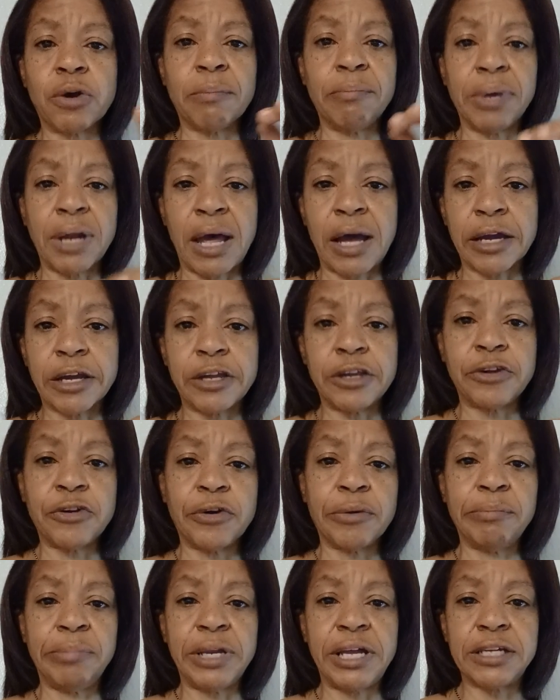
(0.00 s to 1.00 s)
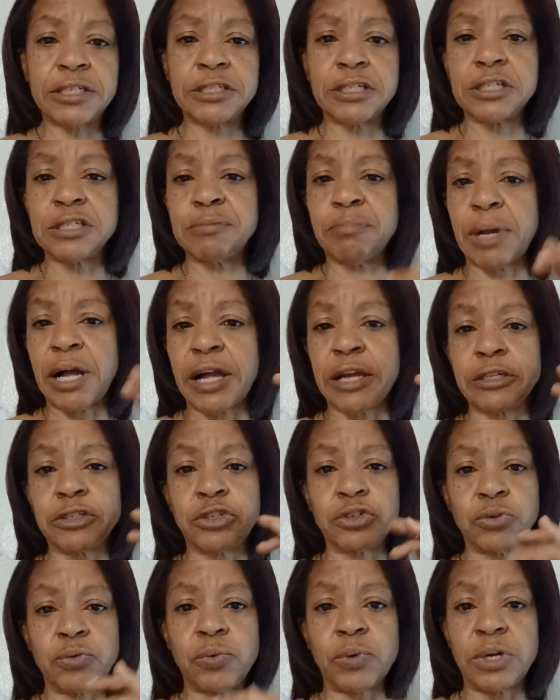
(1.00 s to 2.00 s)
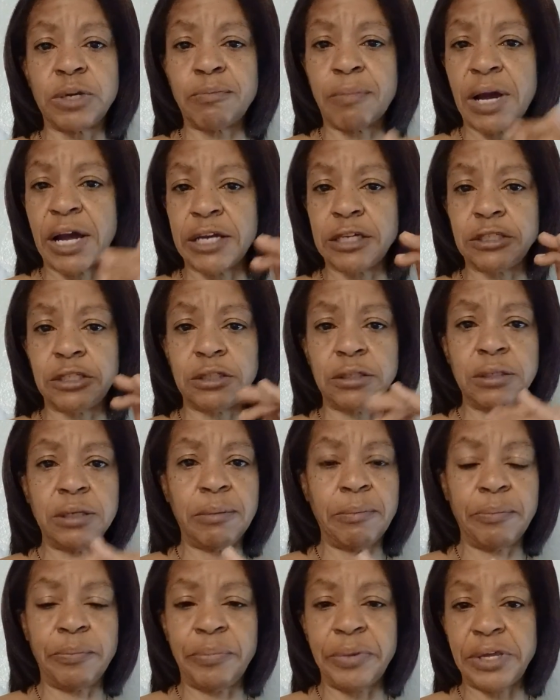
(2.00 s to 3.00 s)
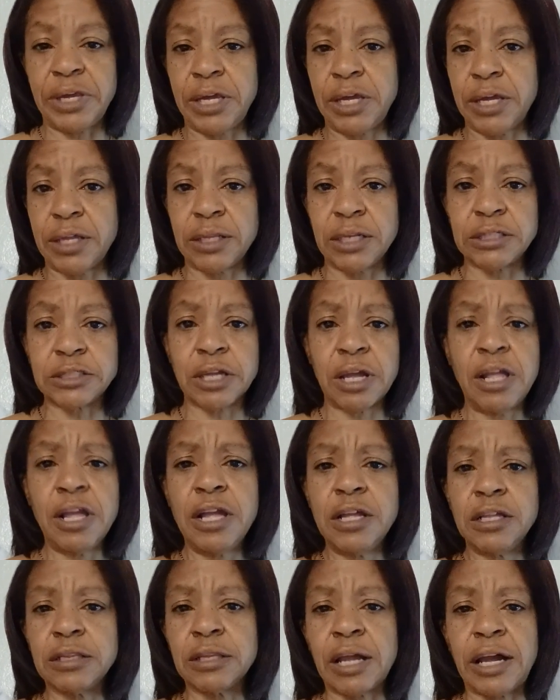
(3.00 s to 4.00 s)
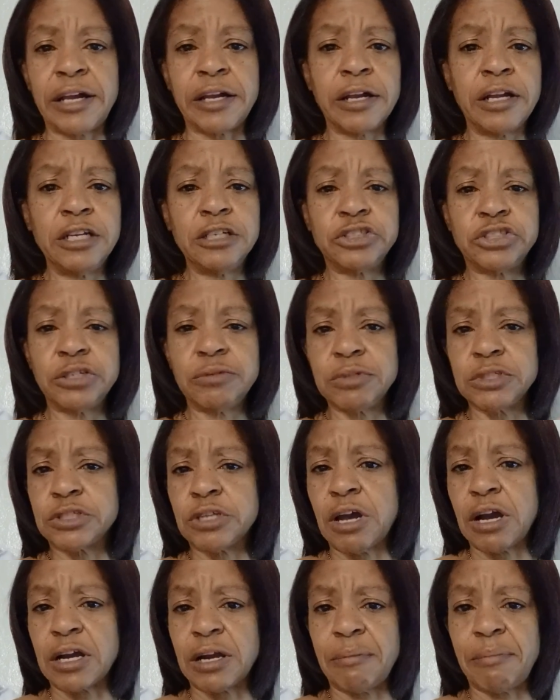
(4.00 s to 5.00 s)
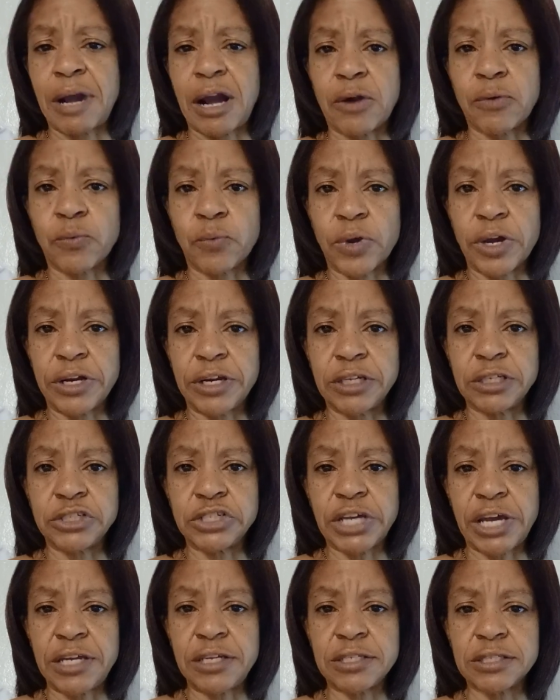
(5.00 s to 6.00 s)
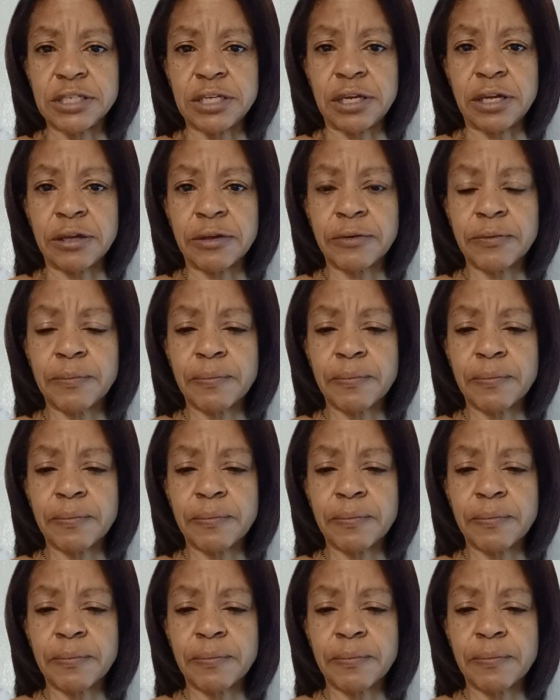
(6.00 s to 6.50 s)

blocking your blessings by being this. Like she was talking about running, chasing.